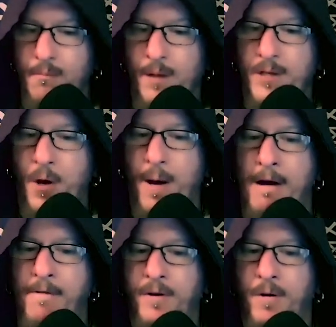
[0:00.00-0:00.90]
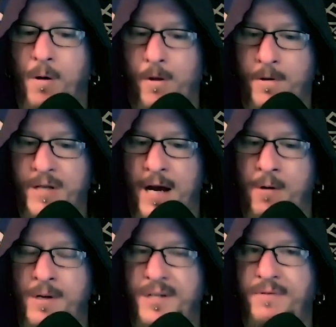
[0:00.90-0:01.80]
so after all those
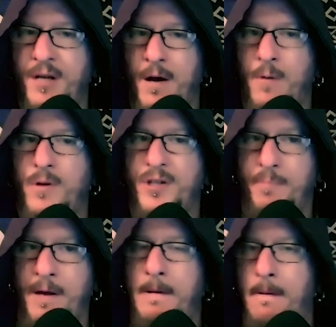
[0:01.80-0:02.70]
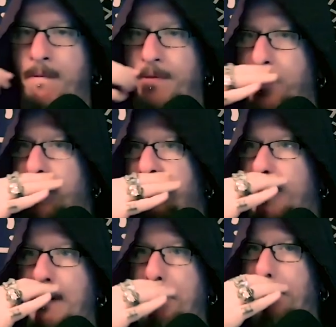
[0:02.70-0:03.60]
hours of time were spent on
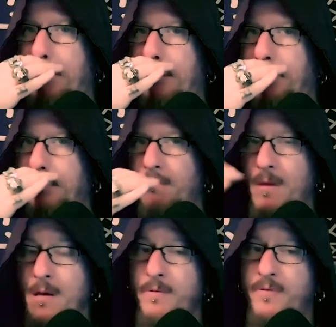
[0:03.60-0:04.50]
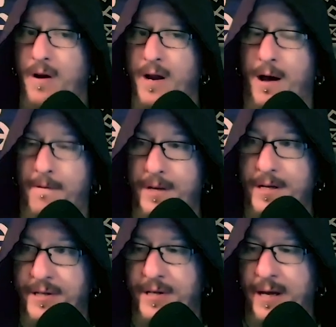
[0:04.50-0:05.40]
thursday it was very
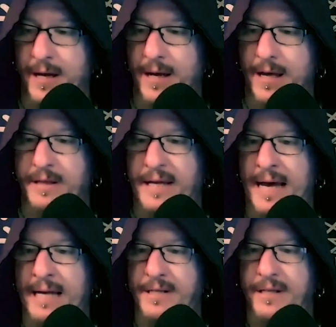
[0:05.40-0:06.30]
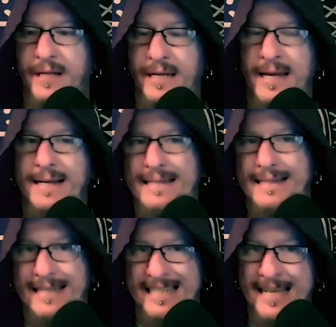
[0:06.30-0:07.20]
obvious that the
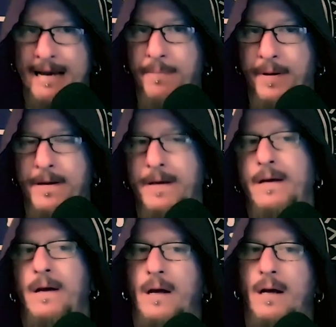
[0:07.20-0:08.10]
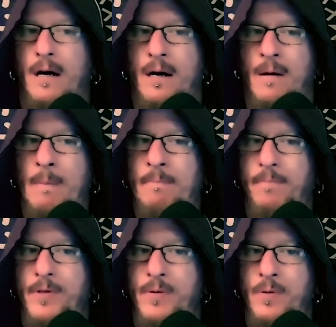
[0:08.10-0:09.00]
next step um,
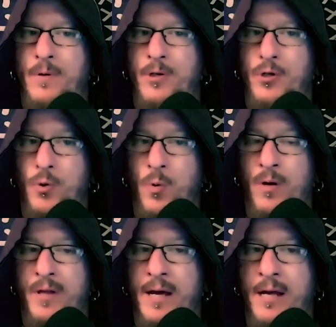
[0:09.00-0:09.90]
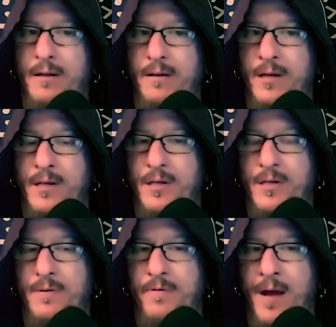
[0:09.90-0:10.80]
to ensure that
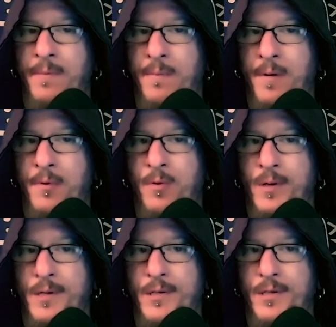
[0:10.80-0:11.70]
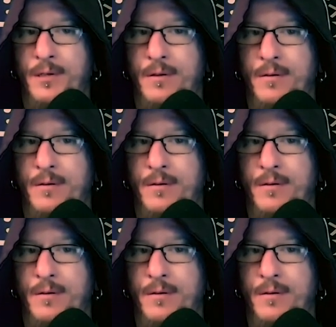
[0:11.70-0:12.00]
this family member was